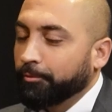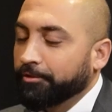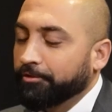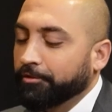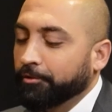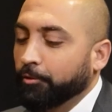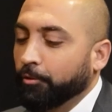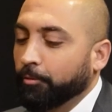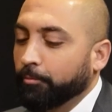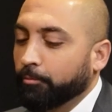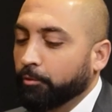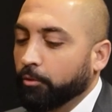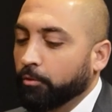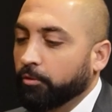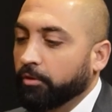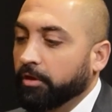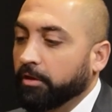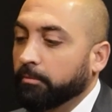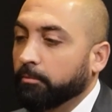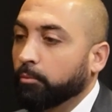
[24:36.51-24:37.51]
Reaching Home
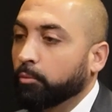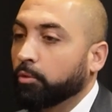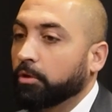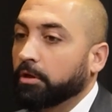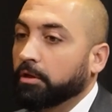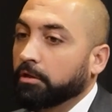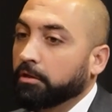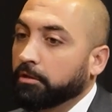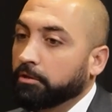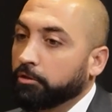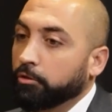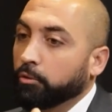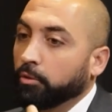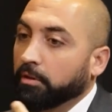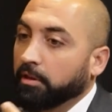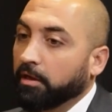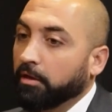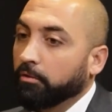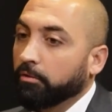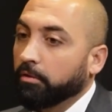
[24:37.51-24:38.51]
program, where you
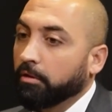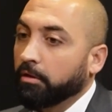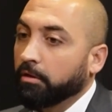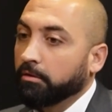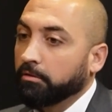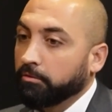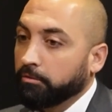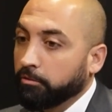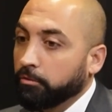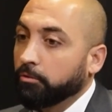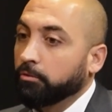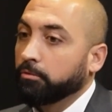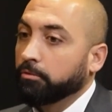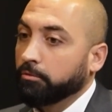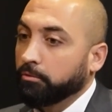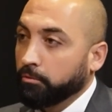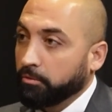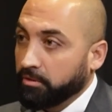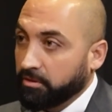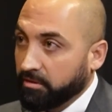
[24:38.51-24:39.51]
allow
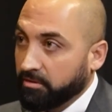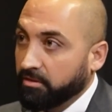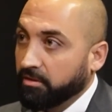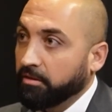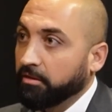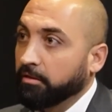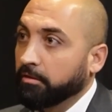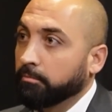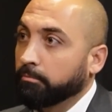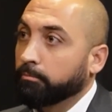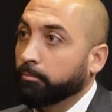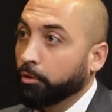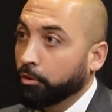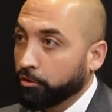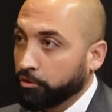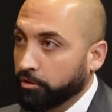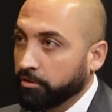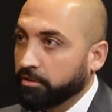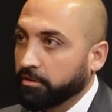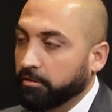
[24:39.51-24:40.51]
you assisted in
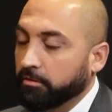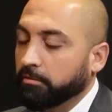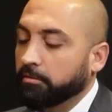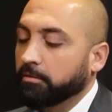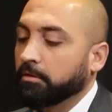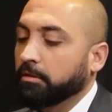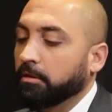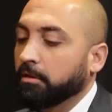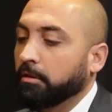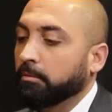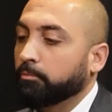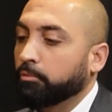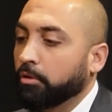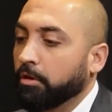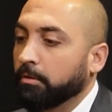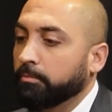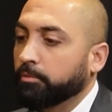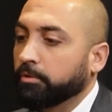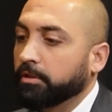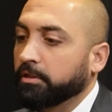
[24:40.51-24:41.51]
purchasing
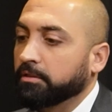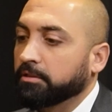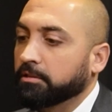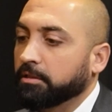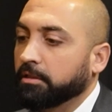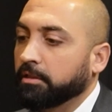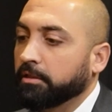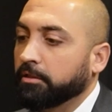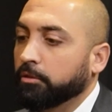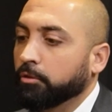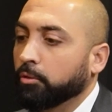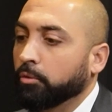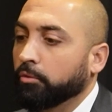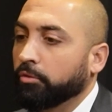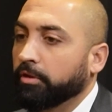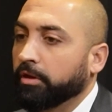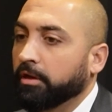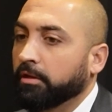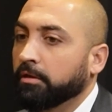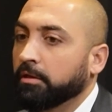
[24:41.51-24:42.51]
properties, and I know
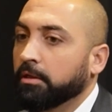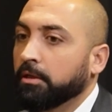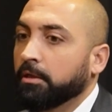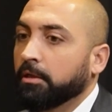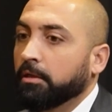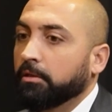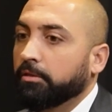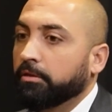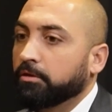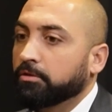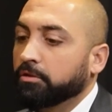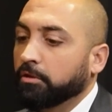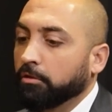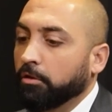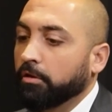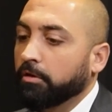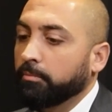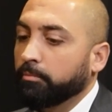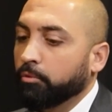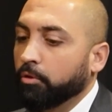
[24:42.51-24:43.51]
that there's a
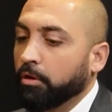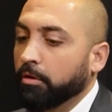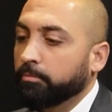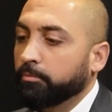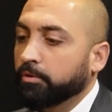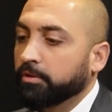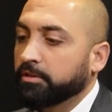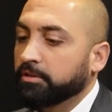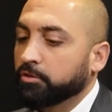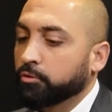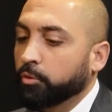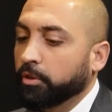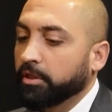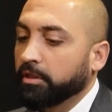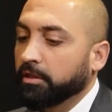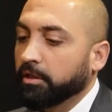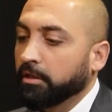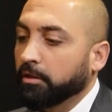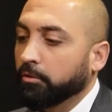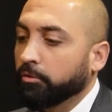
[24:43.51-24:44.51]
lot of properties right
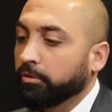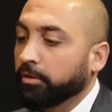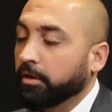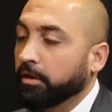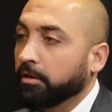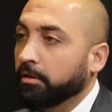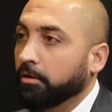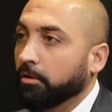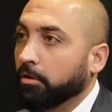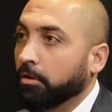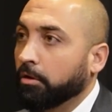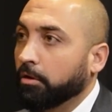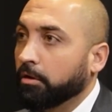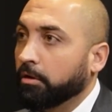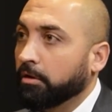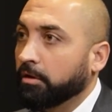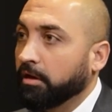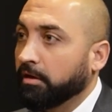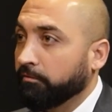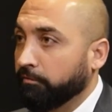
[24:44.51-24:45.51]
now that
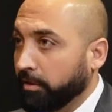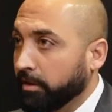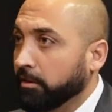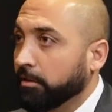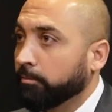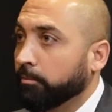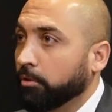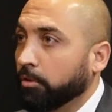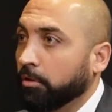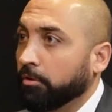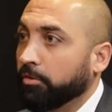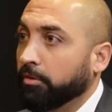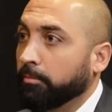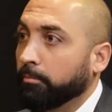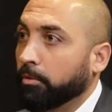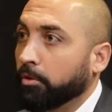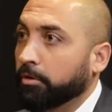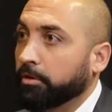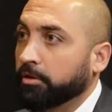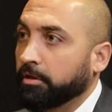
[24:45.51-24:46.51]
are available on the
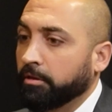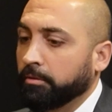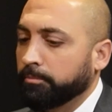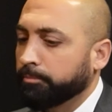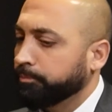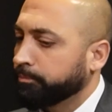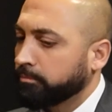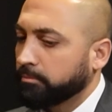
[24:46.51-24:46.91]
market,